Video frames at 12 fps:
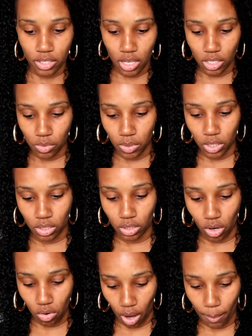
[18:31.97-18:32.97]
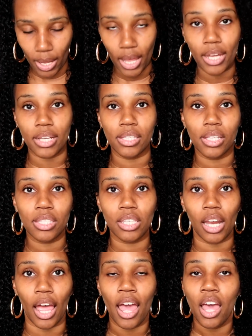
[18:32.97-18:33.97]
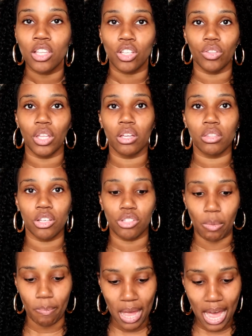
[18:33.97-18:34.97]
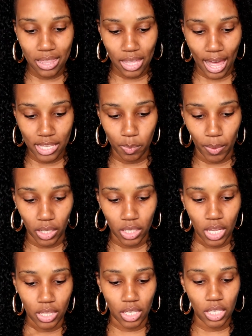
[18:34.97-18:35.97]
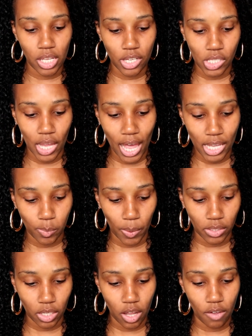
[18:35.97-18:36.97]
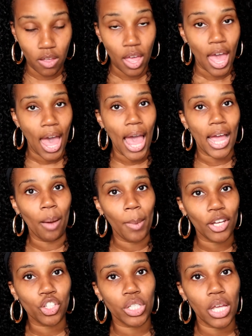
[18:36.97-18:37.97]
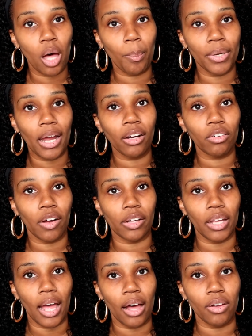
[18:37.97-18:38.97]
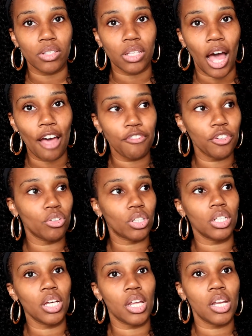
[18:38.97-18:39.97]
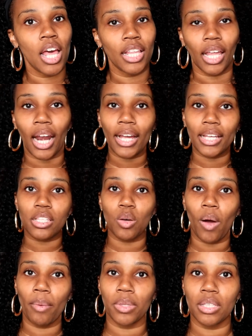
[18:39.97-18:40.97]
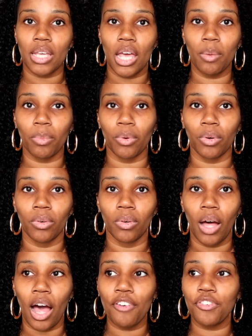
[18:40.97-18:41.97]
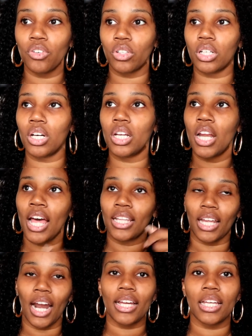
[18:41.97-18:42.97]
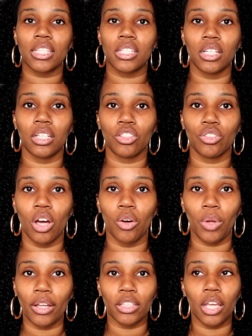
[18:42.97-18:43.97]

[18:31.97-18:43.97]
10, 20, 30, oh, I made 80 cents today. So there's the math aspect. Then there's the aspect of, hey, I'm actually helping out around the house. I feel good that I get to wipe the table. I feel good that I get to, you know,